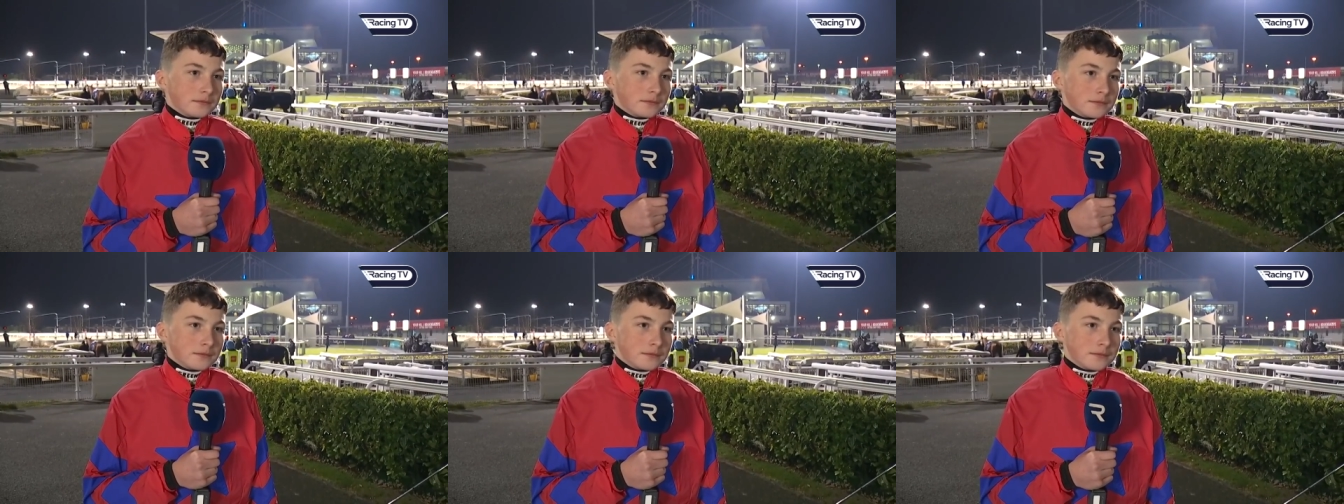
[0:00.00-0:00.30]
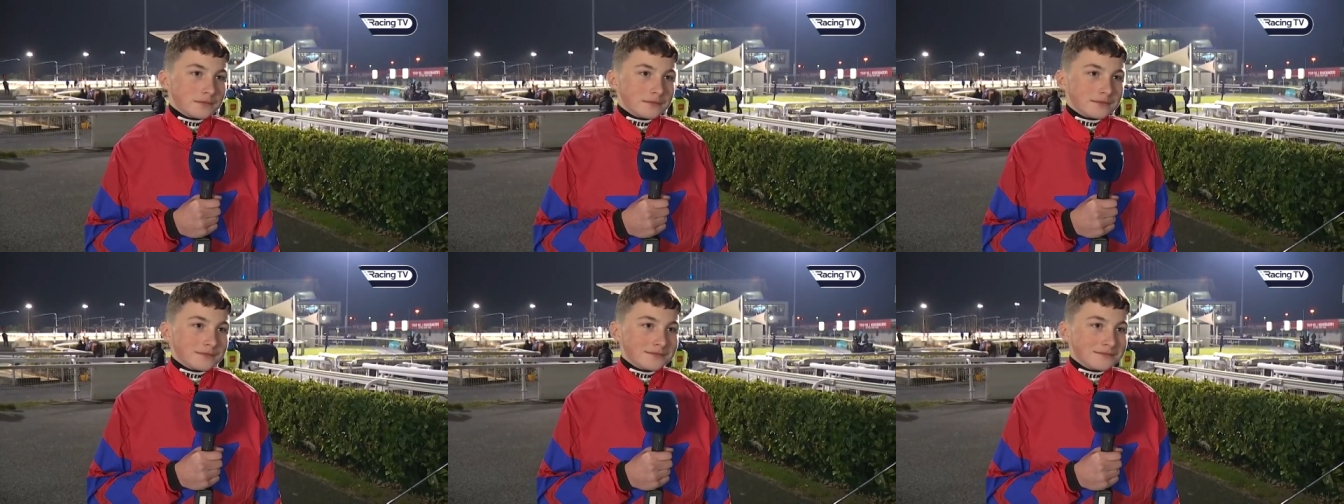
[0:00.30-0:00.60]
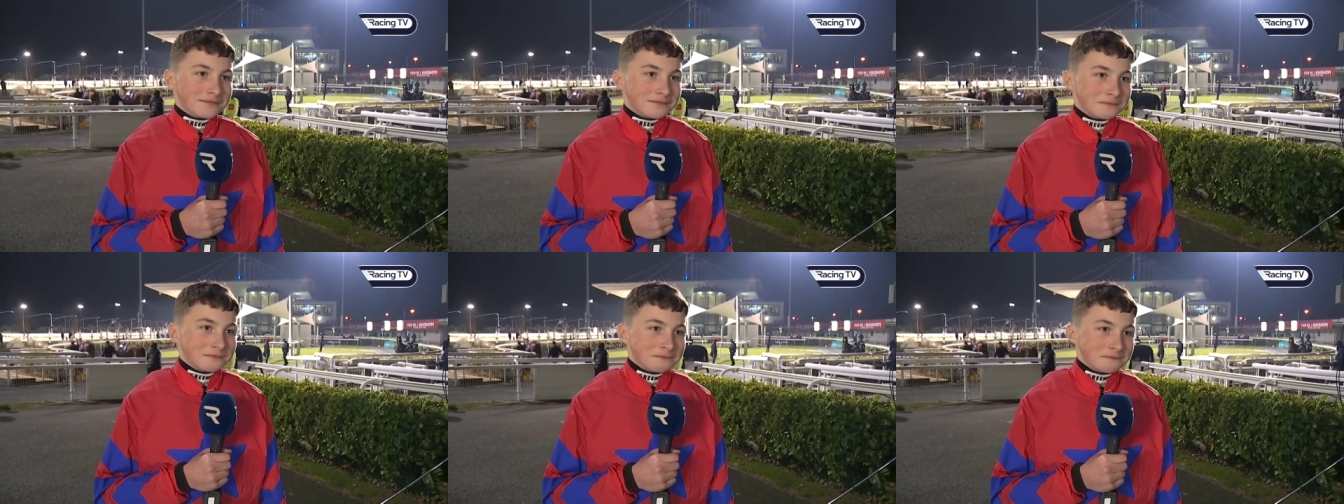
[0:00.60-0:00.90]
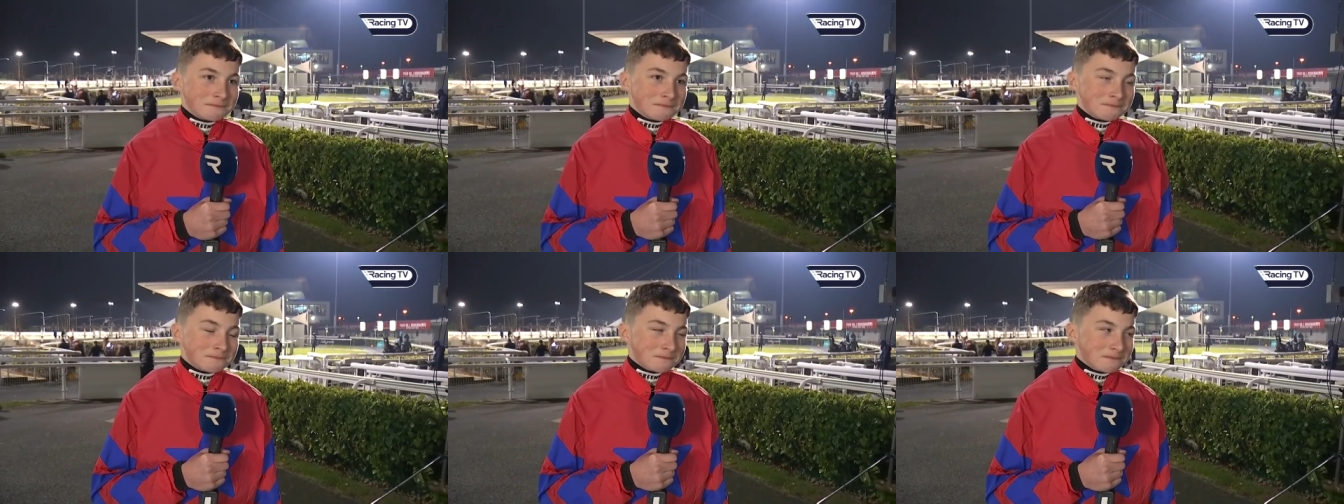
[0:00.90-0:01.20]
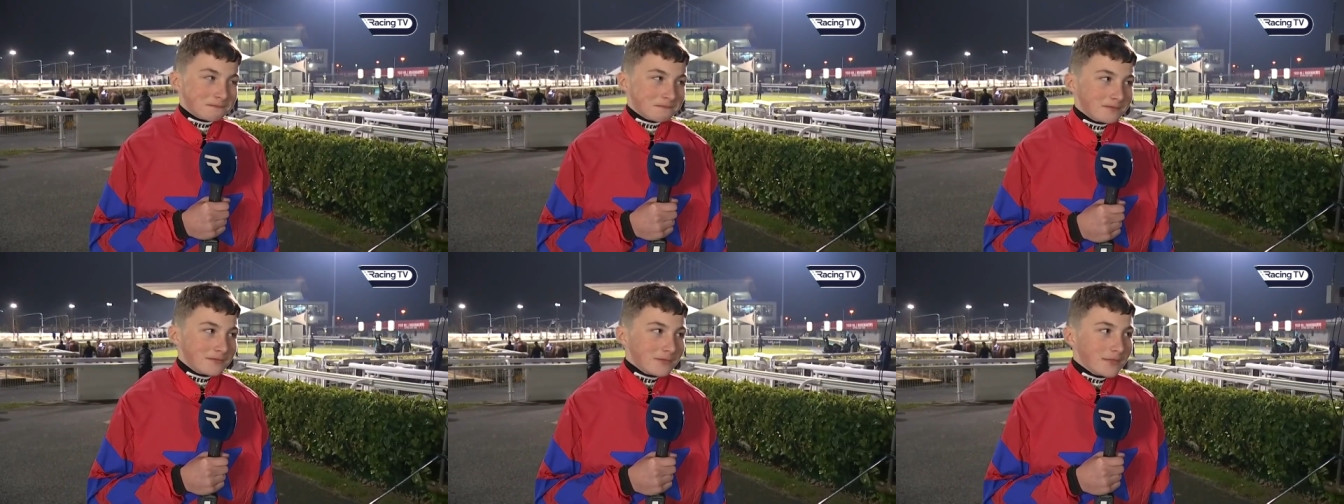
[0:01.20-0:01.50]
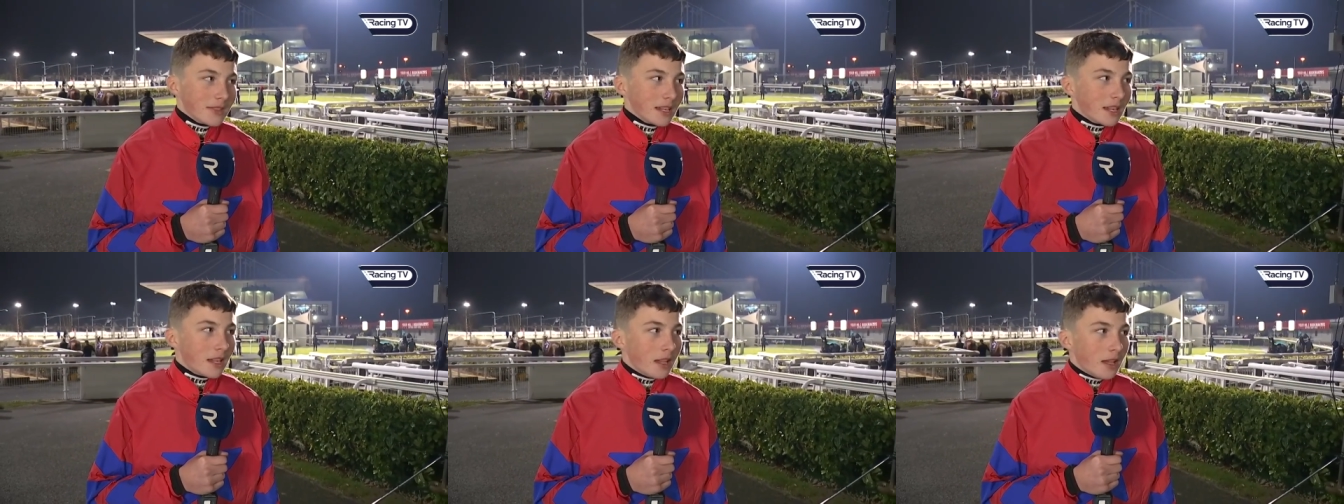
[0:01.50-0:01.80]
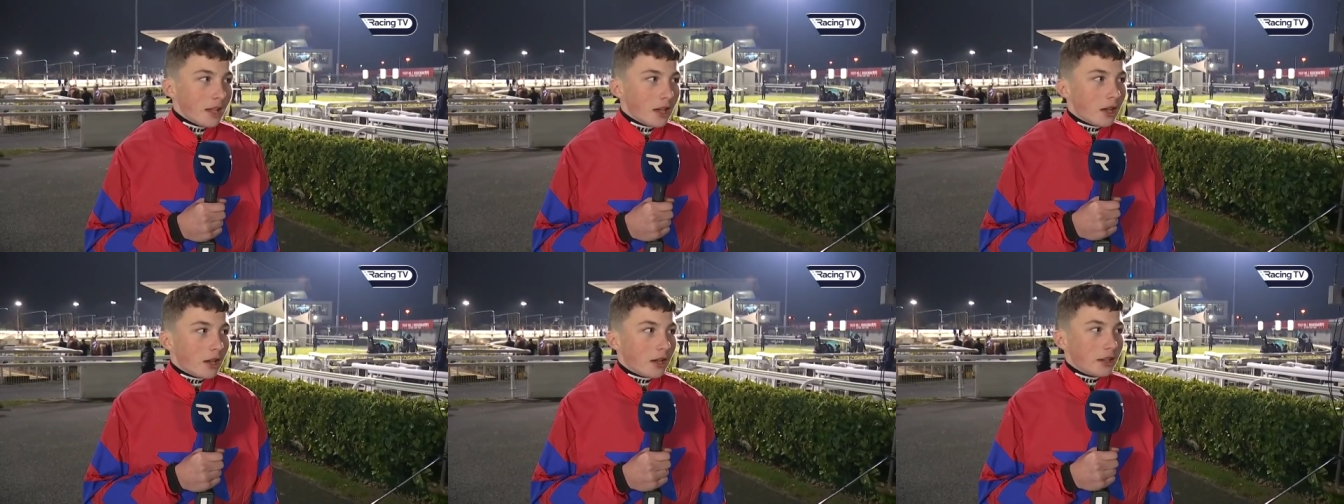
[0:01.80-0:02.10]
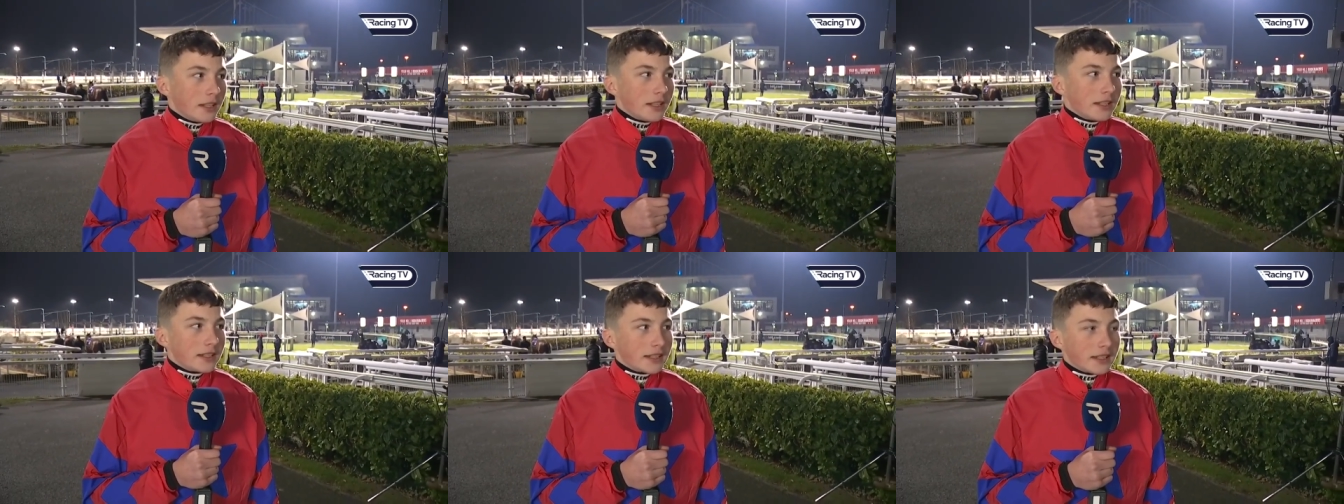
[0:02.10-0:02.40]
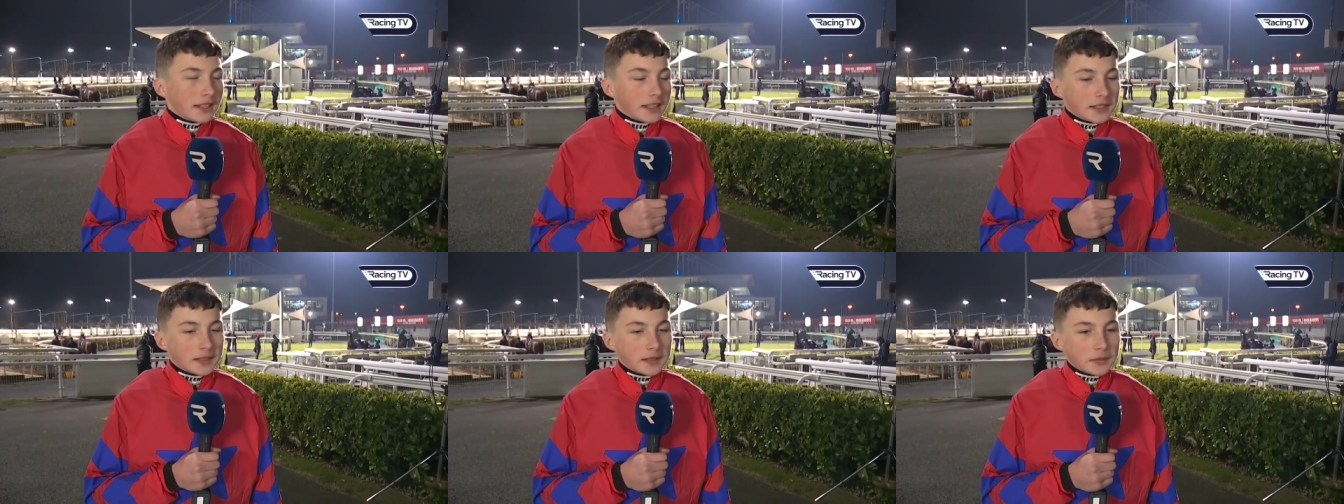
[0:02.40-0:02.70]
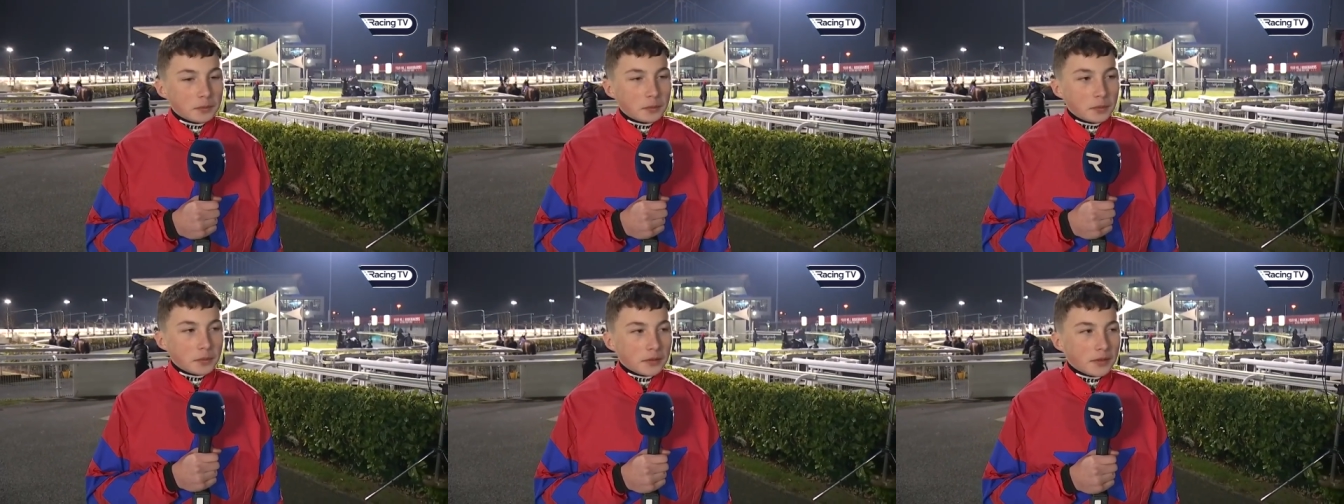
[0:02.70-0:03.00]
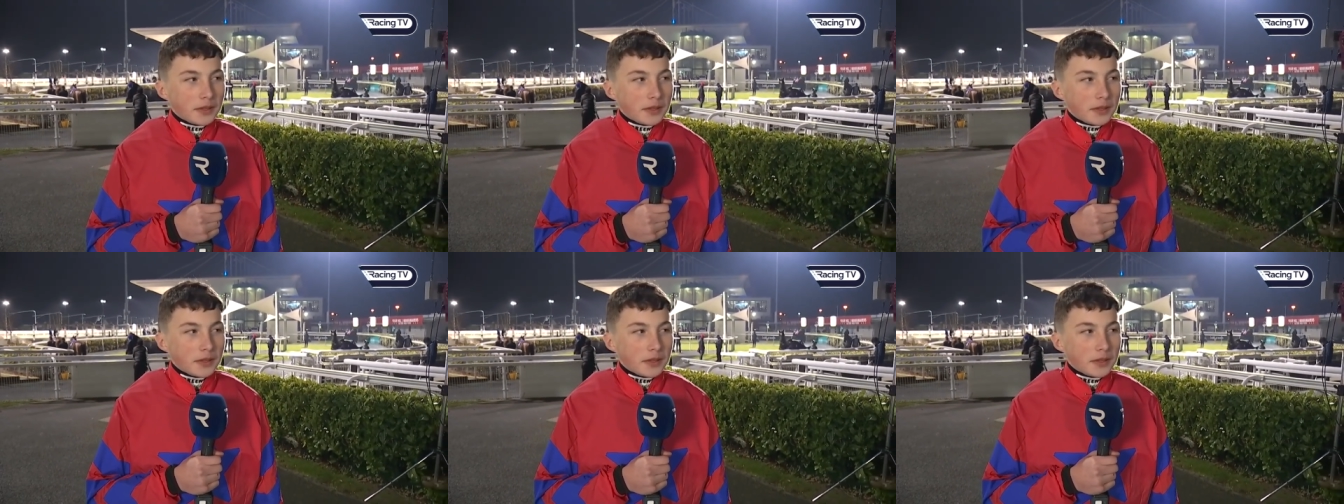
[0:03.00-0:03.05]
going by the line that you'd won? I didn't think,